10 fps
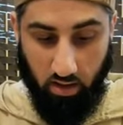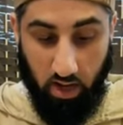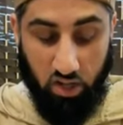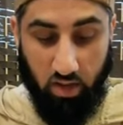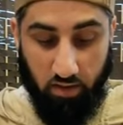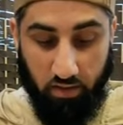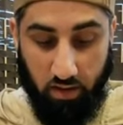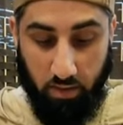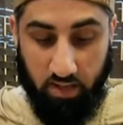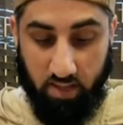
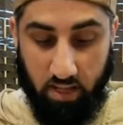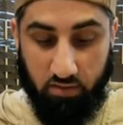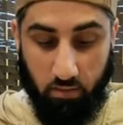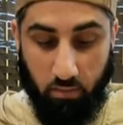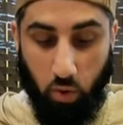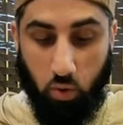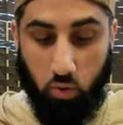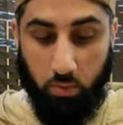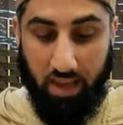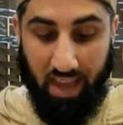from those
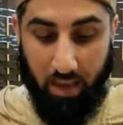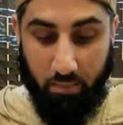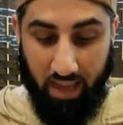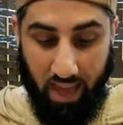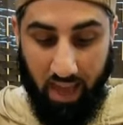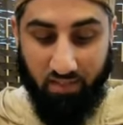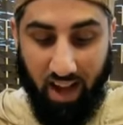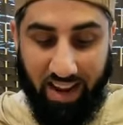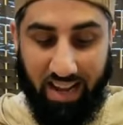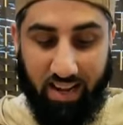who behave
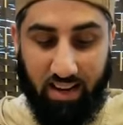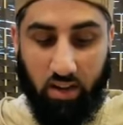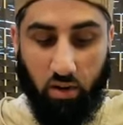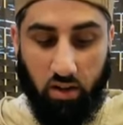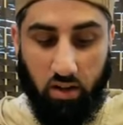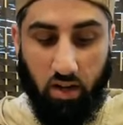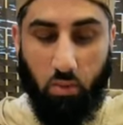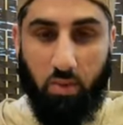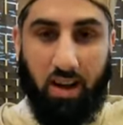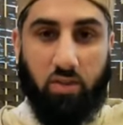arrogantly on earth
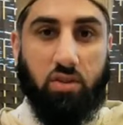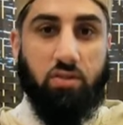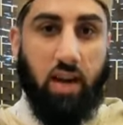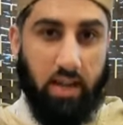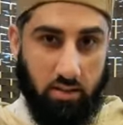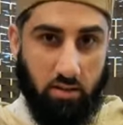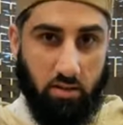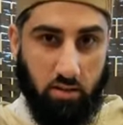without a right.